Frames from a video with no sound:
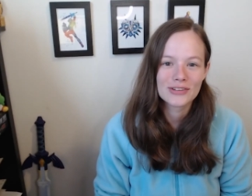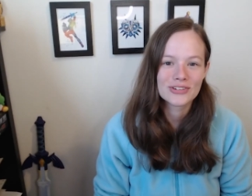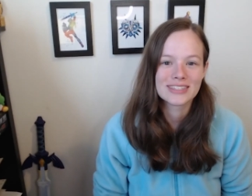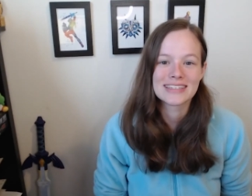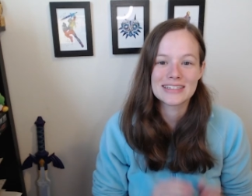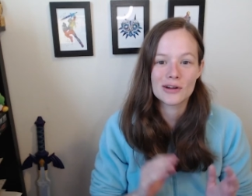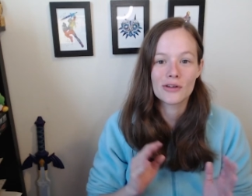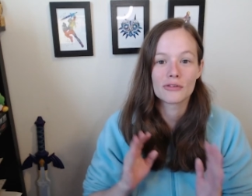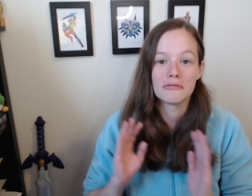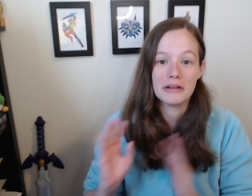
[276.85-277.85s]
because I did all
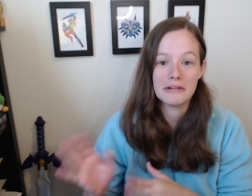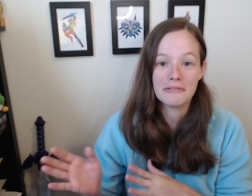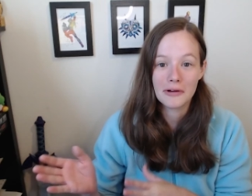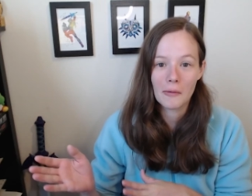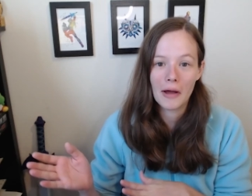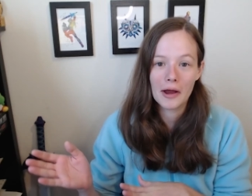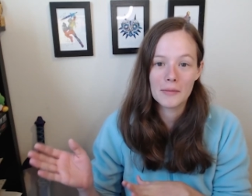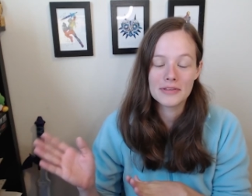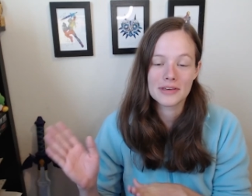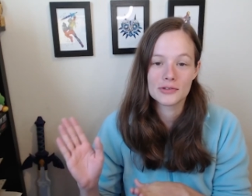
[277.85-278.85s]
the written
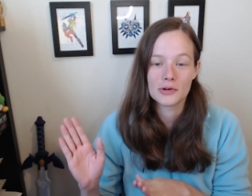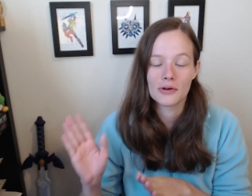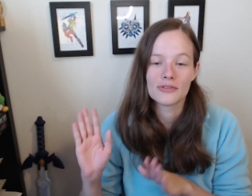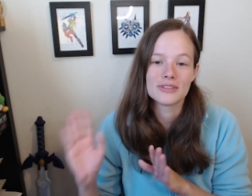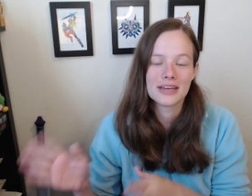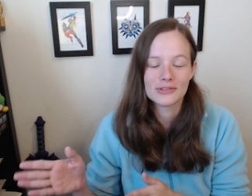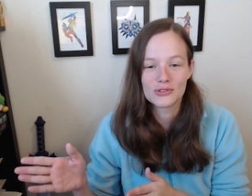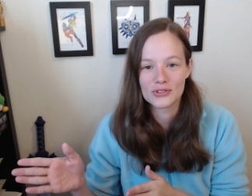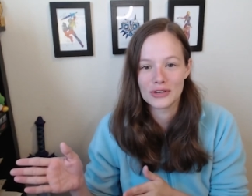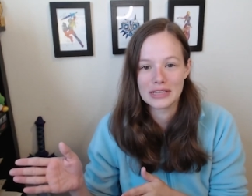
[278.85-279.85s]
requirements, I took all the tests
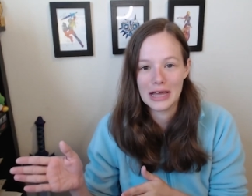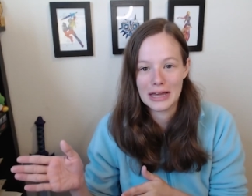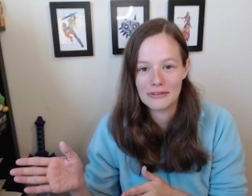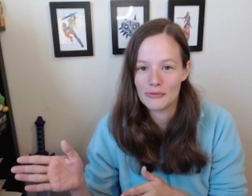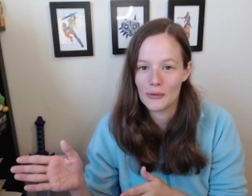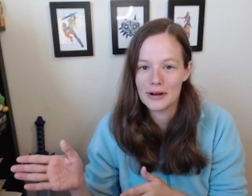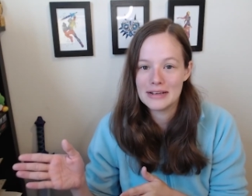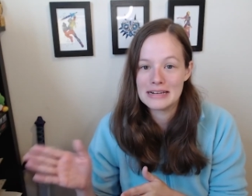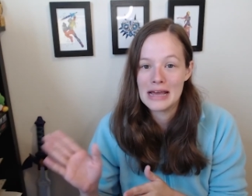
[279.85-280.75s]
online for it,